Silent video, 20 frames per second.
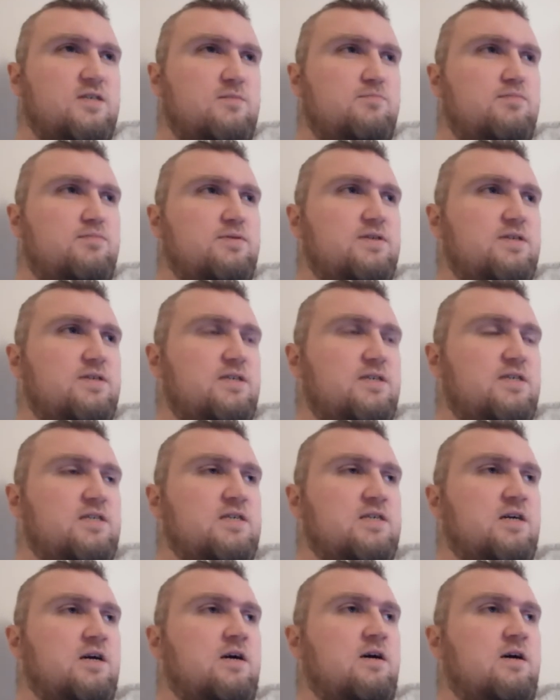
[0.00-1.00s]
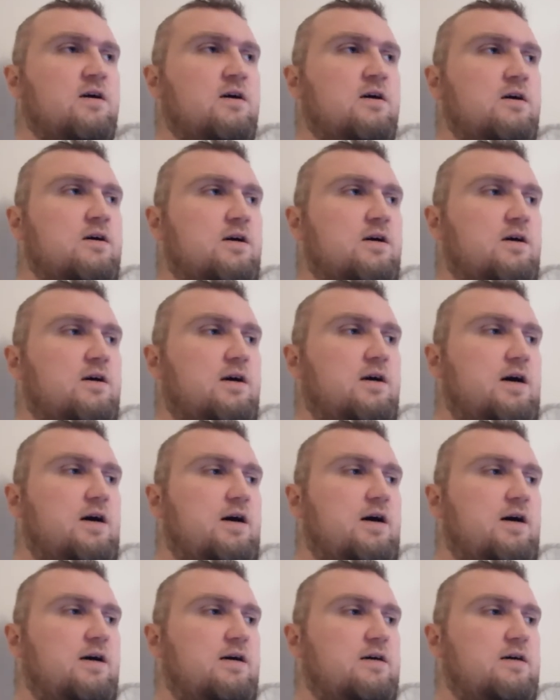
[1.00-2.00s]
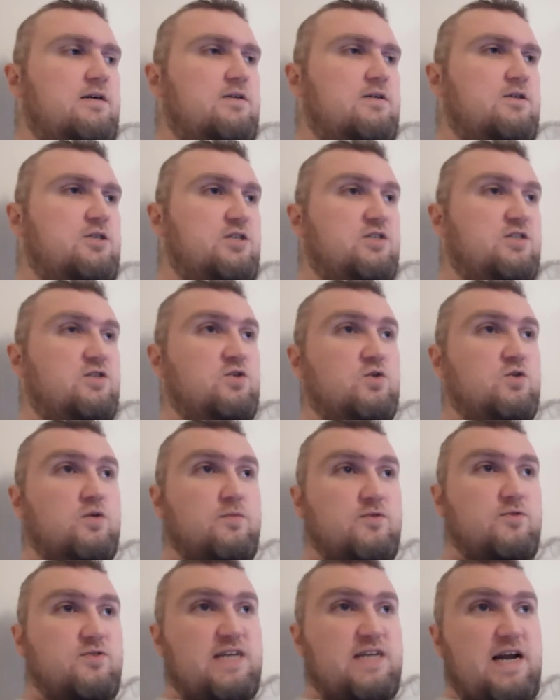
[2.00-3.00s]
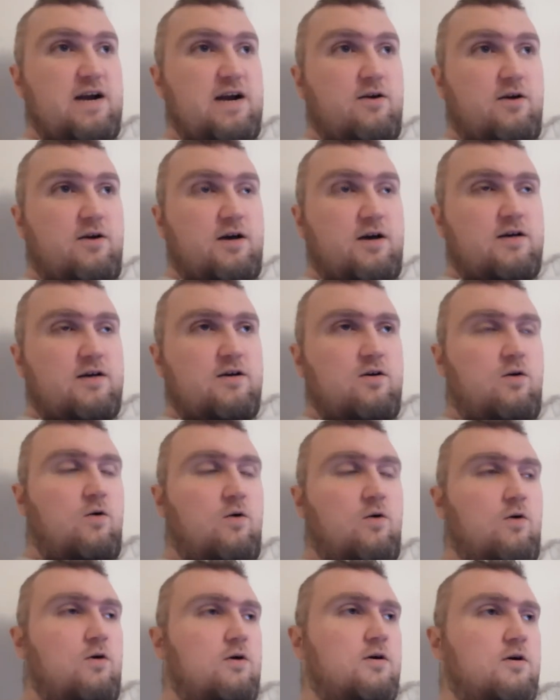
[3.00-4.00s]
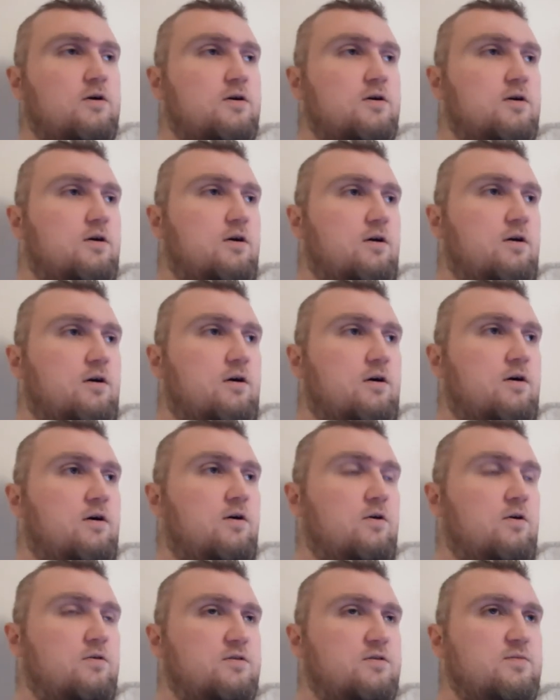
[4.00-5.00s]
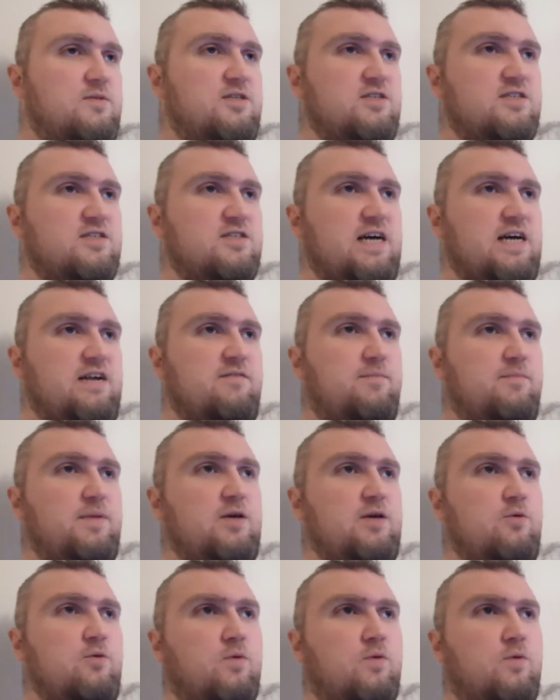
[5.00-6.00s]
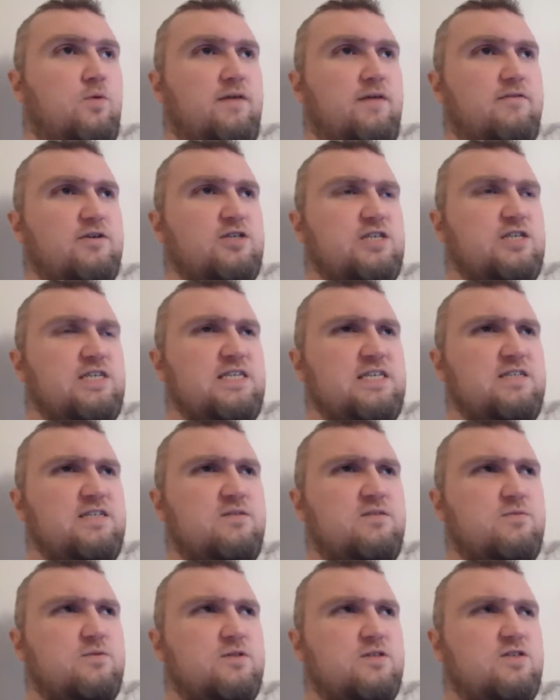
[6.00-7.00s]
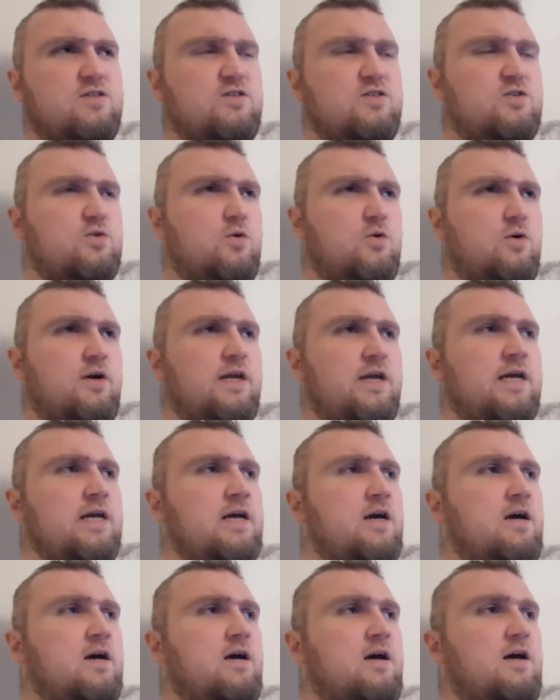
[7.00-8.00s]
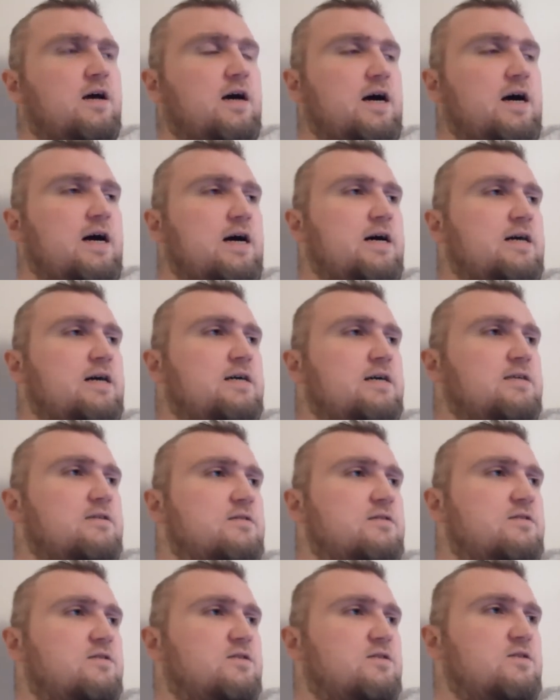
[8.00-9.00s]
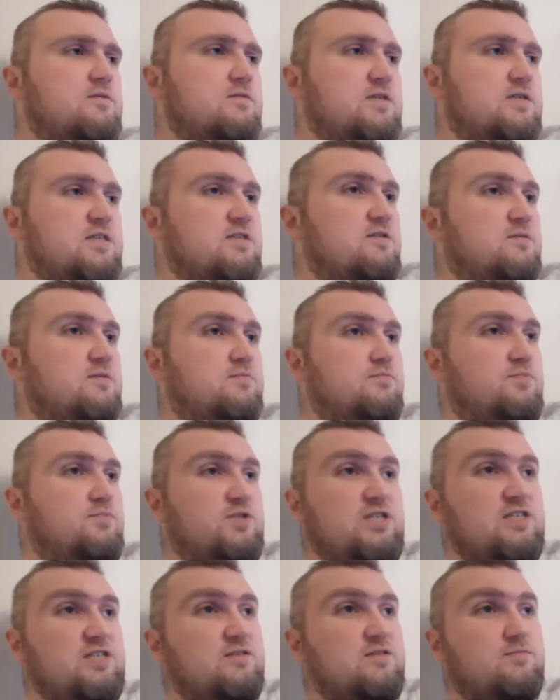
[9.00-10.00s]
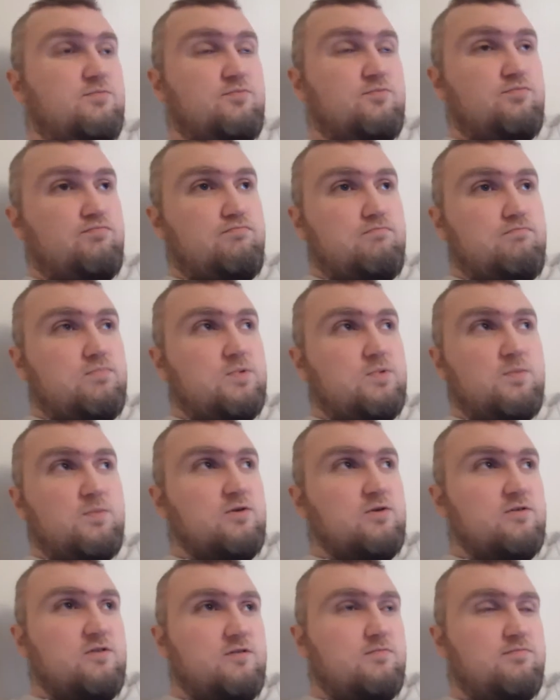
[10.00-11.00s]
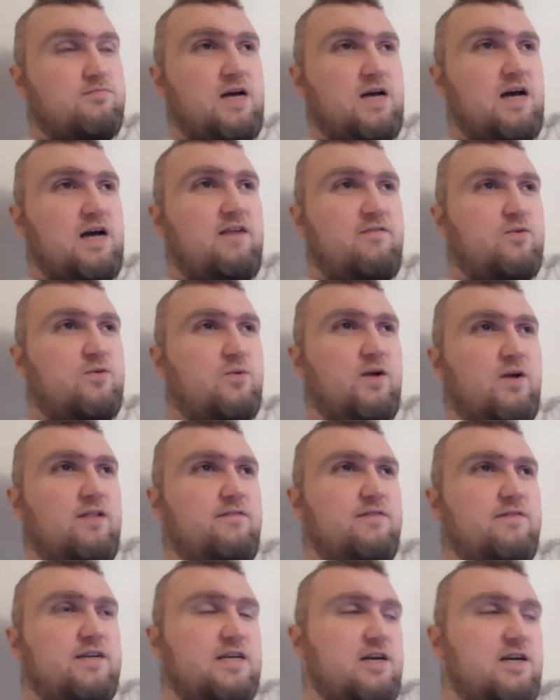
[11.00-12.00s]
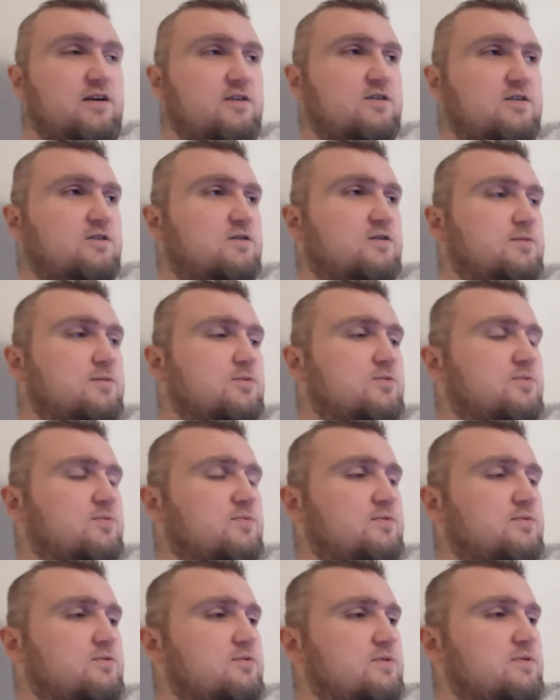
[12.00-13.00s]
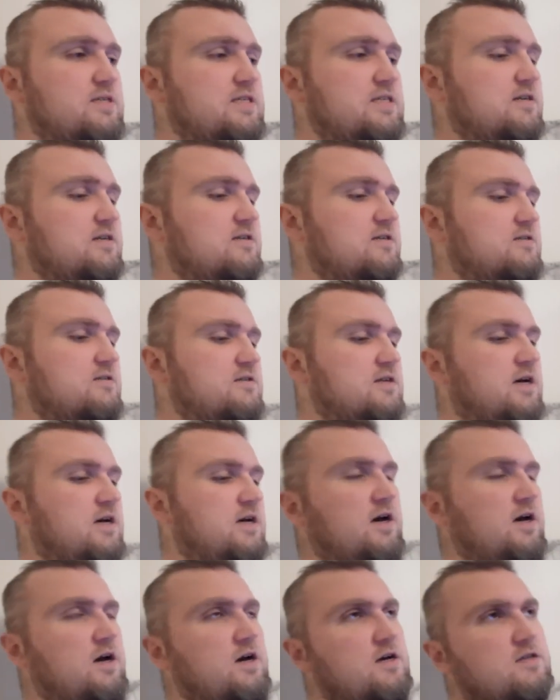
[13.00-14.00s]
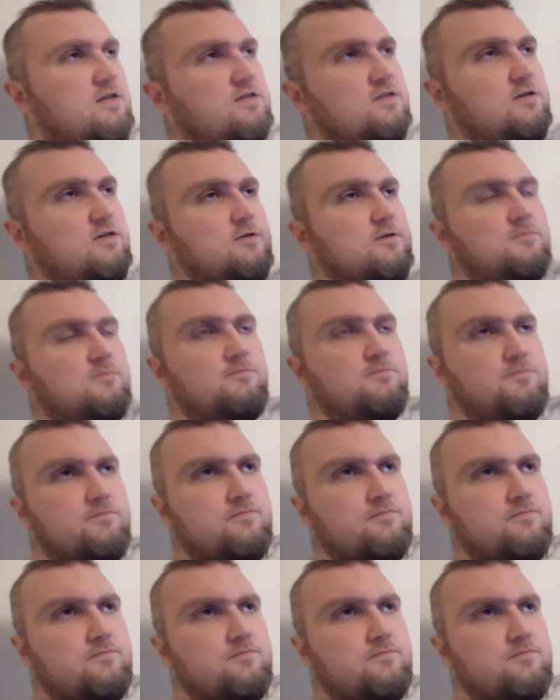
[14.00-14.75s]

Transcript: be uh, just normal Tara or uh, ultimately just kind of be whatever she needs for the story, because uh, she's the most kind of irrelevant character to be brutally honest. So